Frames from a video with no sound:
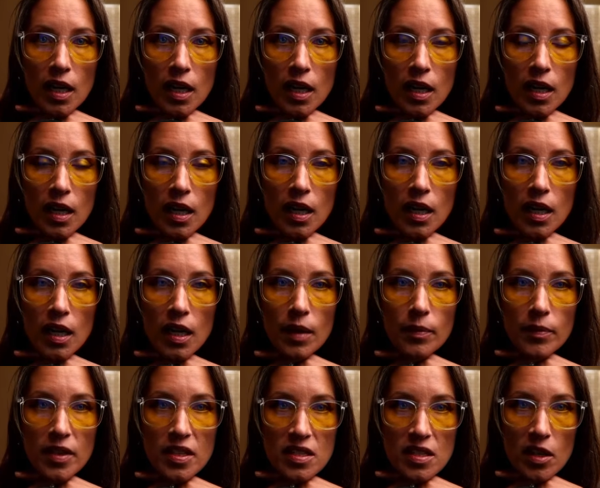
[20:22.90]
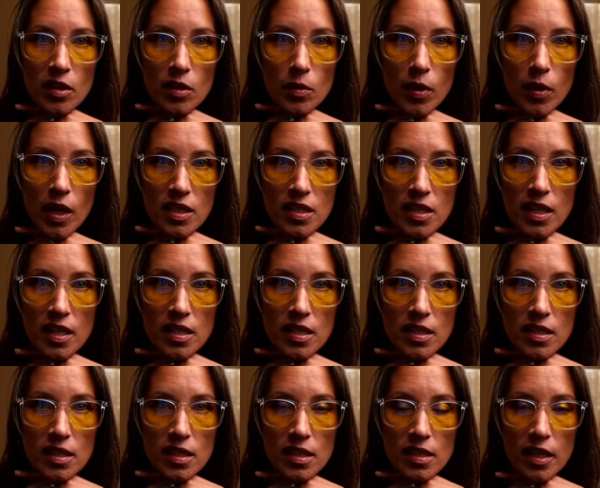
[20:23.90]
the standard
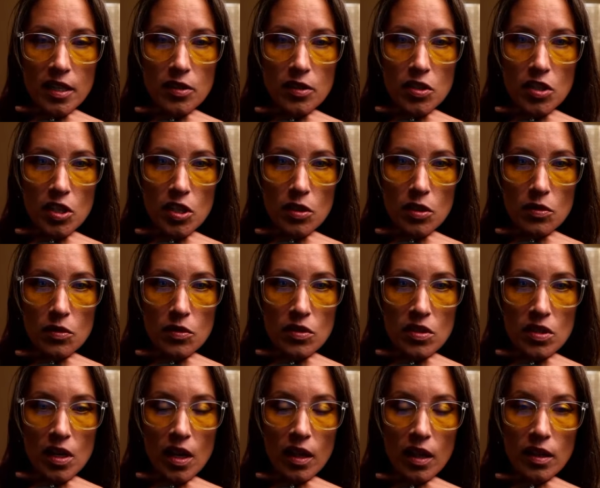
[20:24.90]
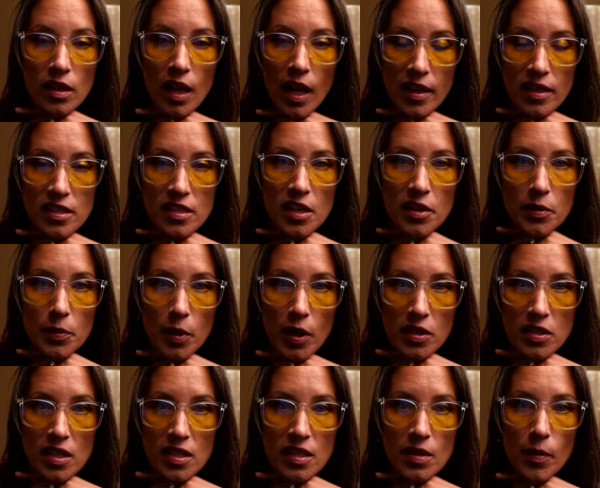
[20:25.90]
process, because I used to use a lot of standard
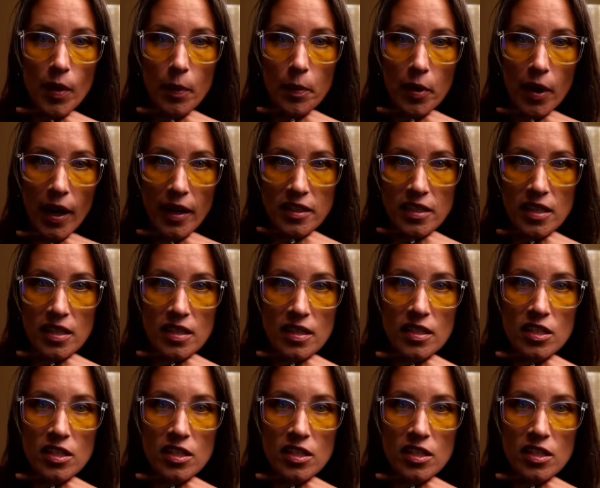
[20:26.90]
process in my practice.